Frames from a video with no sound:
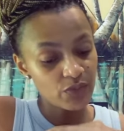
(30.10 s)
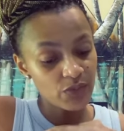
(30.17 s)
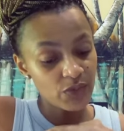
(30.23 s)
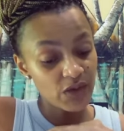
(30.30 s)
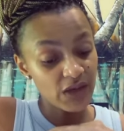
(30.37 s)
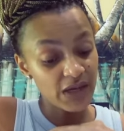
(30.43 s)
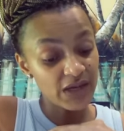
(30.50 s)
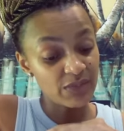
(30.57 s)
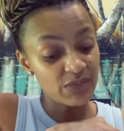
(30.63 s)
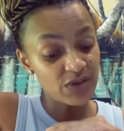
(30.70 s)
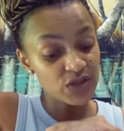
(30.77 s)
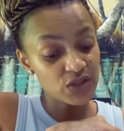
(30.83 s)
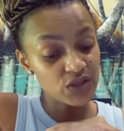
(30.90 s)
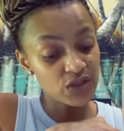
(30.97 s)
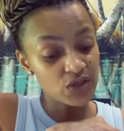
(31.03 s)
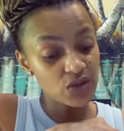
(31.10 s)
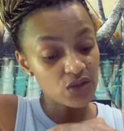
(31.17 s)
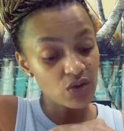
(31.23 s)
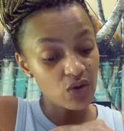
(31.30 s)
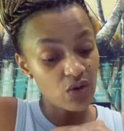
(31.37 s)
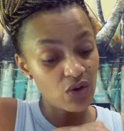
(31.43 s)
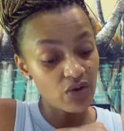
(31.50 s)
admission
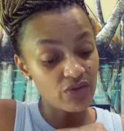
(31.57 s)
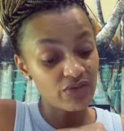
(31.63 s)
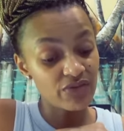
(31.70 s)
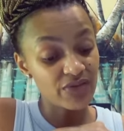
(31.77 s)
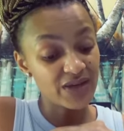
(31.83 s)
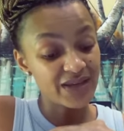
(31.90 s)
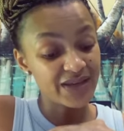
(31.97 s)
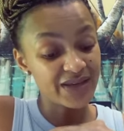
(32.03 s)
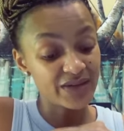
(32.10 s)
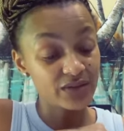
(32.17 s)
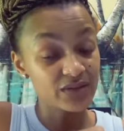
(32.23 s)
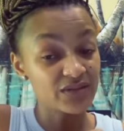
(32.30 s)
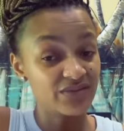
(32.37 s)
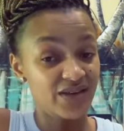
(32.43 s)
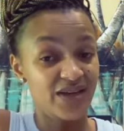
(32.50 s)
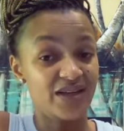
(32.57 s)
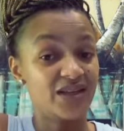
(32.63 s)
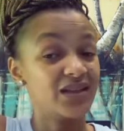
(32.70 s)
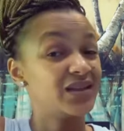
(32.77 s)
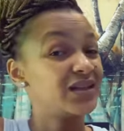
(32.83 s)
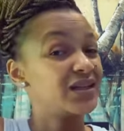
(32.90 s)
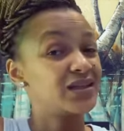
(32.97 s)
of guilt fine,
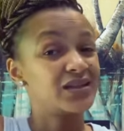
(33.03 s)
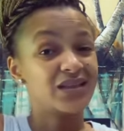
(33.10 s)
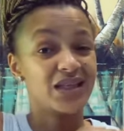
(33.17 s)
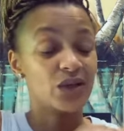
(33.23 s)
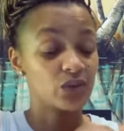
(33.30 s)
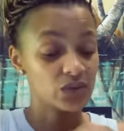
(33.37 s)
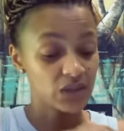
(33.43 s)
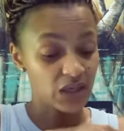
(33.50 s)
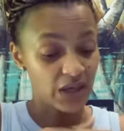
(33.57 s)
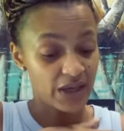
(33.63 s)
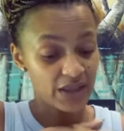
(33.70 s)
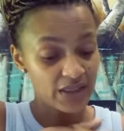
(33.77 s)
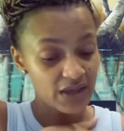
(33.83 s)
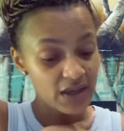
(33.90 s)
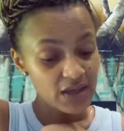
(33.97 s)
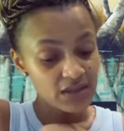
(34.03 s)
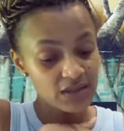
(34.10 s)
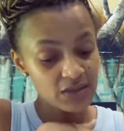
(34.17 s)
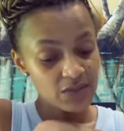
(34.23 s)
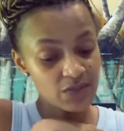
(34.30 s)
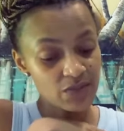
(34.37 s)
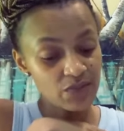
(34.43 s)
they also like that,
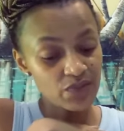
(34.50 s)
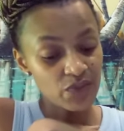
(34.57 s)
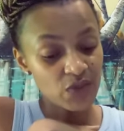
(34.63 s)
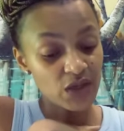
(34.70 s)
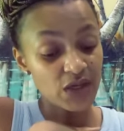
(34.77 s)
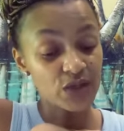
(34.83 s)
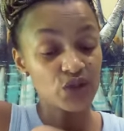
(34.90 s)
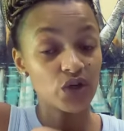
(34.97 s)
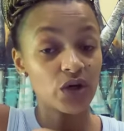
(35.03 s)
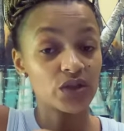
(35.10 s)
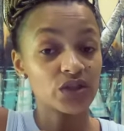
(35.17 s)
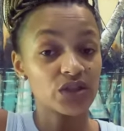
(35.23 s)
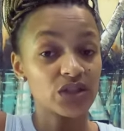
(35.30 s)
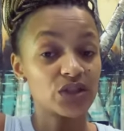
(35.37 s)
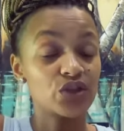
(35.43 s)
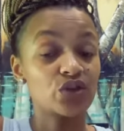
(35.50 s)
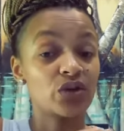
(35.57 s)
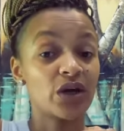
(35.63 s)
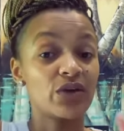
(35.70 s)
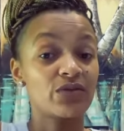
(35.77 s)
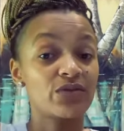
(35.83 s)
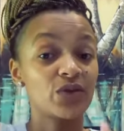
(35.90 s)
a charge sheet, do you know how
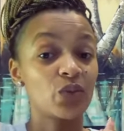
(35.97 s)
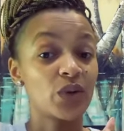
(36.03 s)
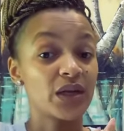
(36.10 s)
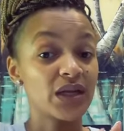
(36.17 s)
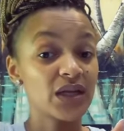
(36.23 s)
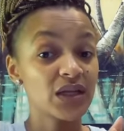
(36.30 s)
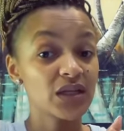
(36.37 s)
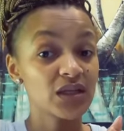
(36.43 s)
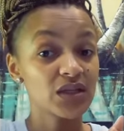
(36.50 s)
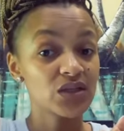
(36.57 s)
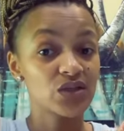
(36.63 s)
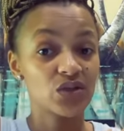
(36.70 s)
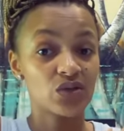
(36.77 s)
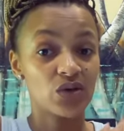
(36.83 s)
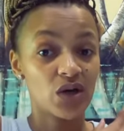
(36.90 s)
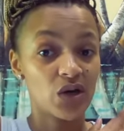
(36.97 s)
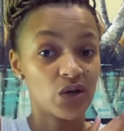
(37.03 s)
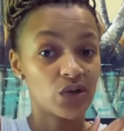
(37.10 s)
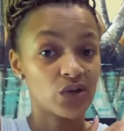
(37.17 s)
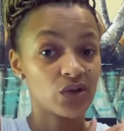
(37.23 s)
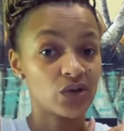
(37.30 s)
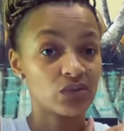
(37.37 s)
to fill one in, do you know how
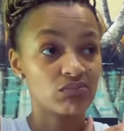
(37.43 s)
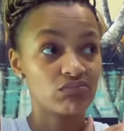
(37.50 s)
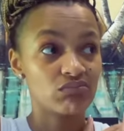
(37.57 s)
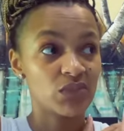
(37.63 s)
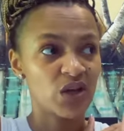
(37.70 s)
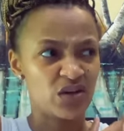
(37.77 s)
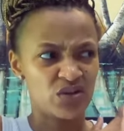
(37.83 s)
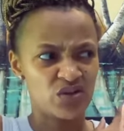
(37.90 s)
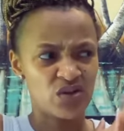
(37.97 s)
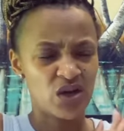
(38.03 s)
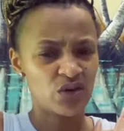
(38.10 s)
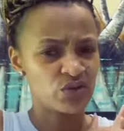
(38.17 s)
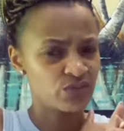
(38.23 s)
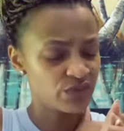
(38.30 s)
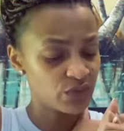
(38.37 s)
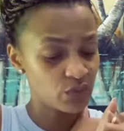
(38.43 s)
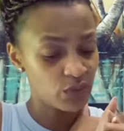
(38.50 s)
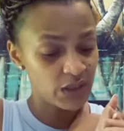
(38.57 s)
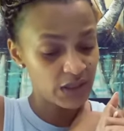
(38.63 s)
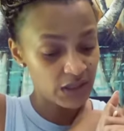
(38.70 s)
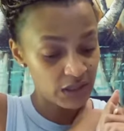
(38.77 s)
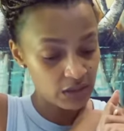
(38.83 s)
to fill one
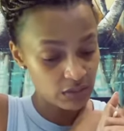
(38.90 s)
in,